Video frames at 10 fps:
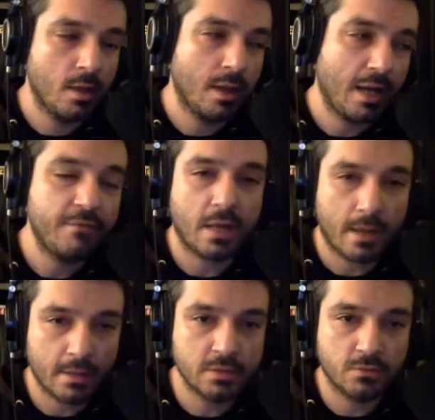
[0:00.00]
I haven't
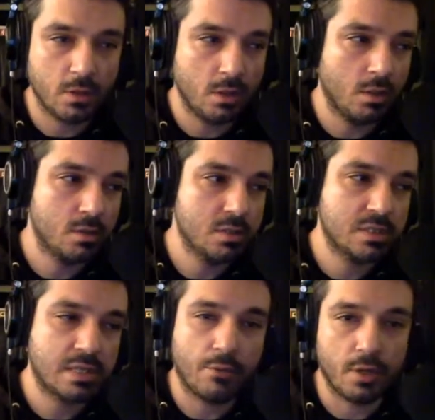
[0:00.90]
actively
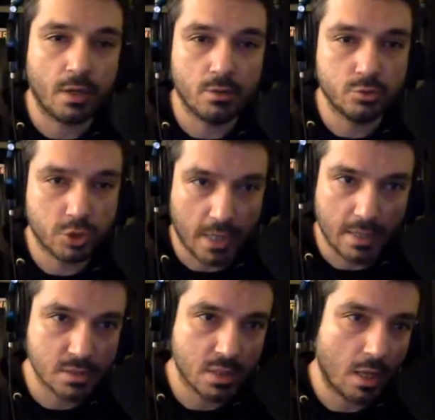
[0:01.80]
scouted out
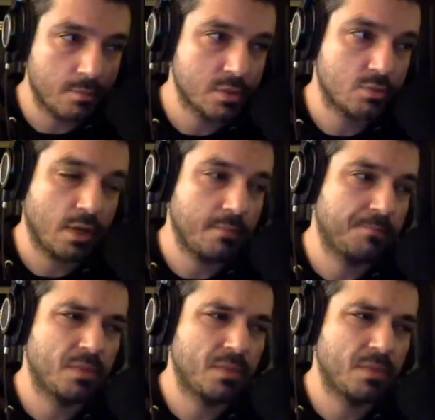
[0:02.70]
Jazz games, right?